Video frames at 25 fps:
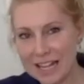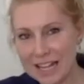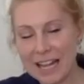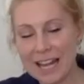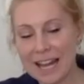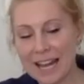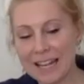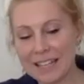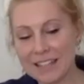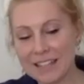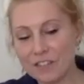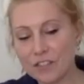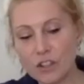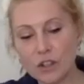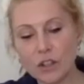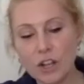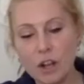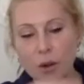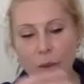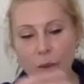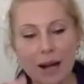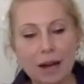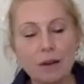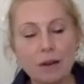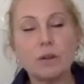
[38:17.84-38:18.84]
And if you go
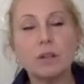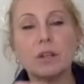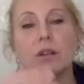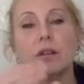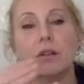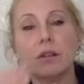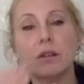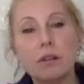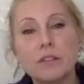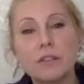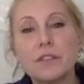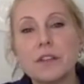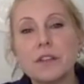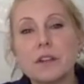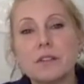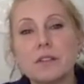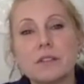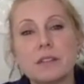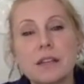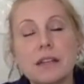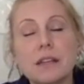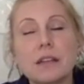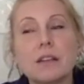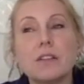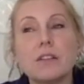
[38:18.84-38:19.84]
out and look for those
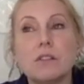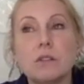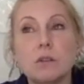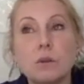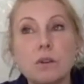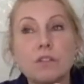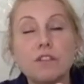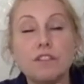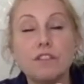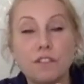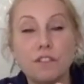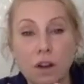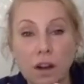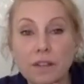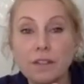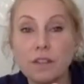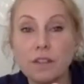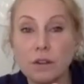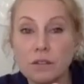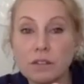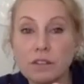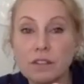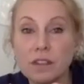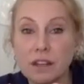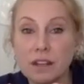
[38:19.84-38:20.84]
things, you can find
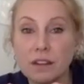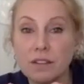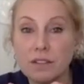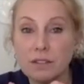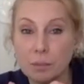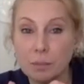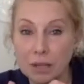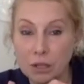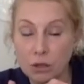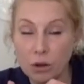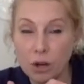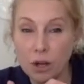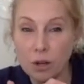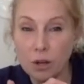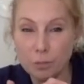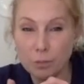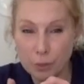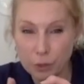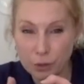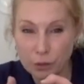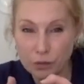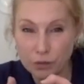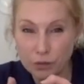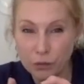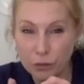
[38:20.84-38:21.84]
those things, make your home
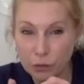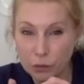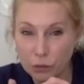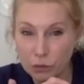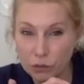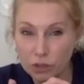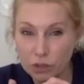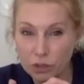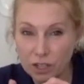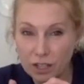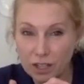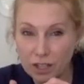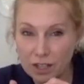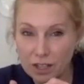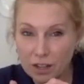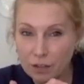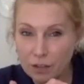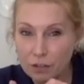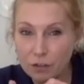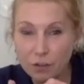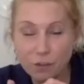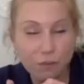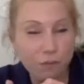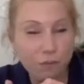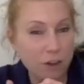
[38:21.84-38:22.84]
beautiful
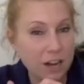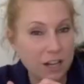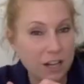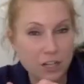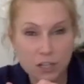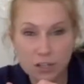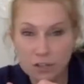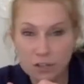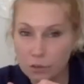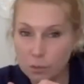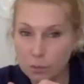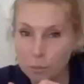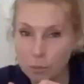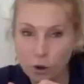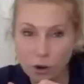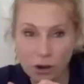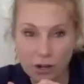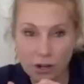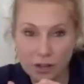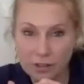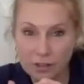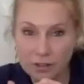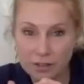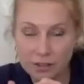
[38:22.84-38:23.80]
for a fraction of the price.